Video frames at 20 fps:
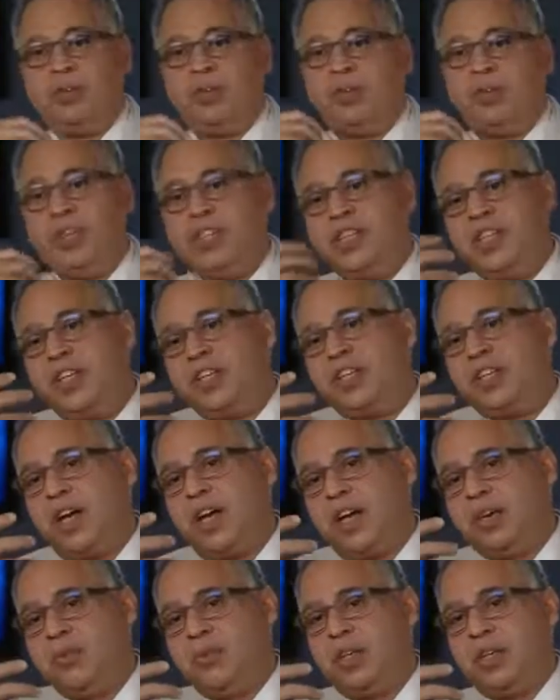With
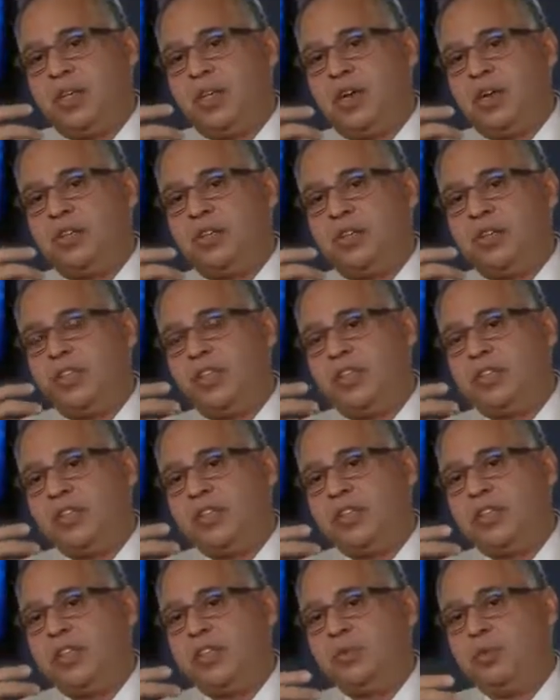CSI, we can offer
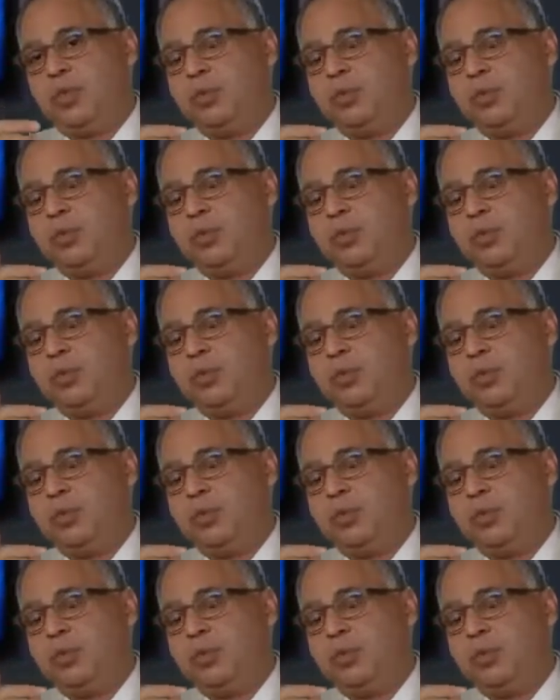services